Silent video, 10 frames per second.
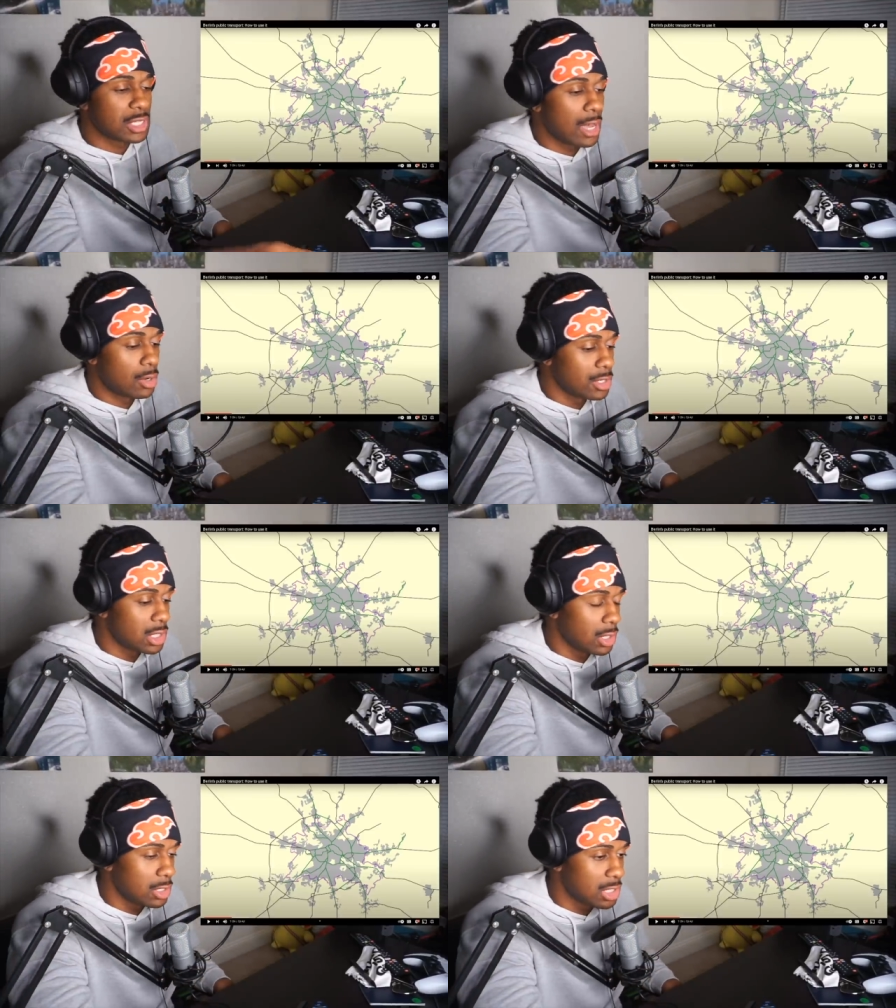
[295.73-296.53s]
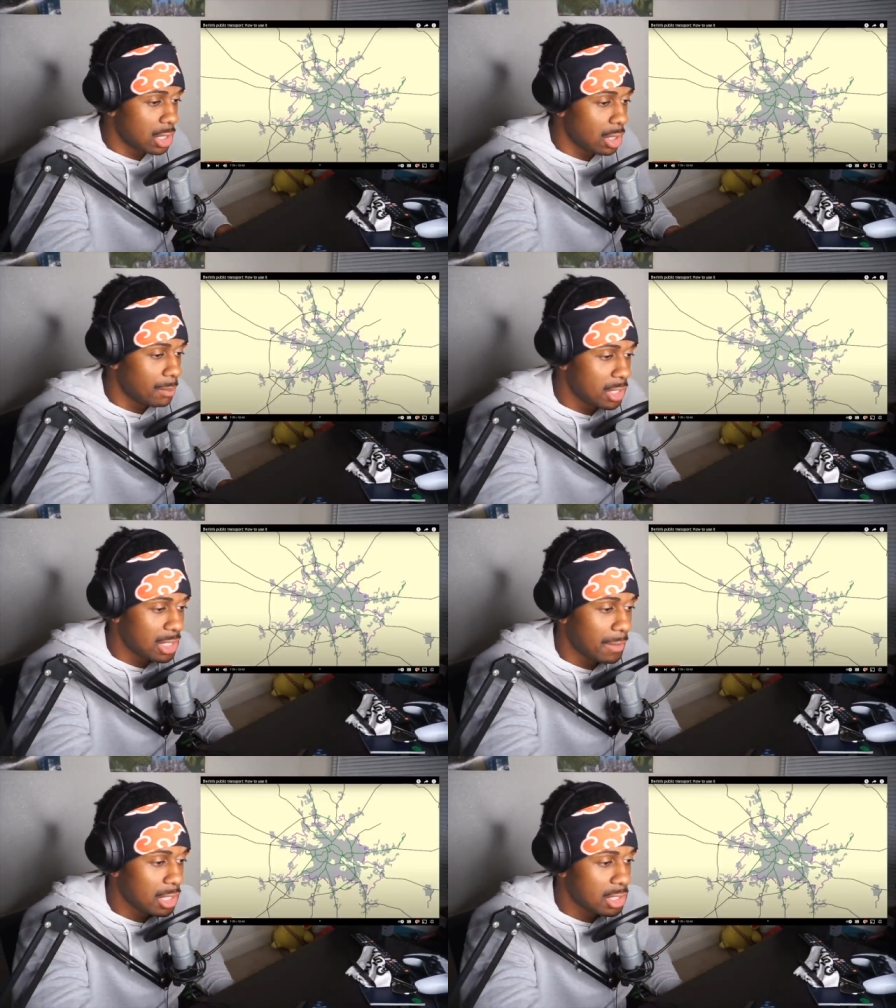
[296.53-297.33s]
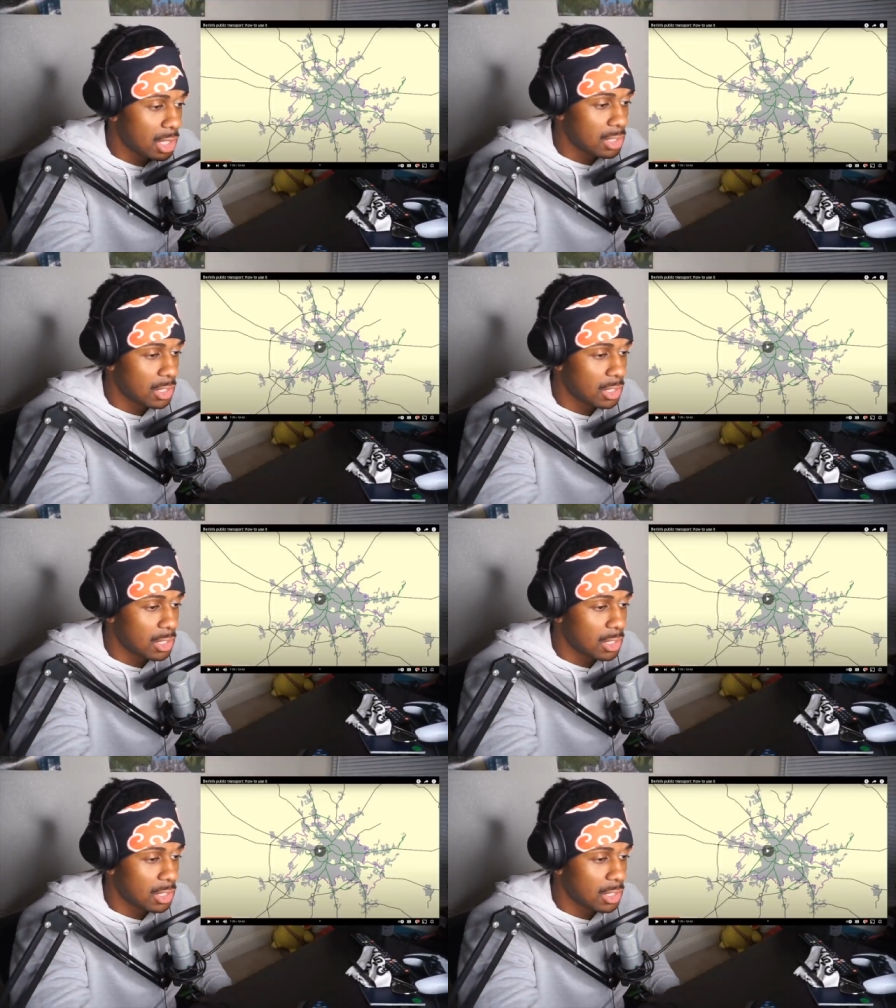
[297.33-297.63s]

outer city limits. That makes sense.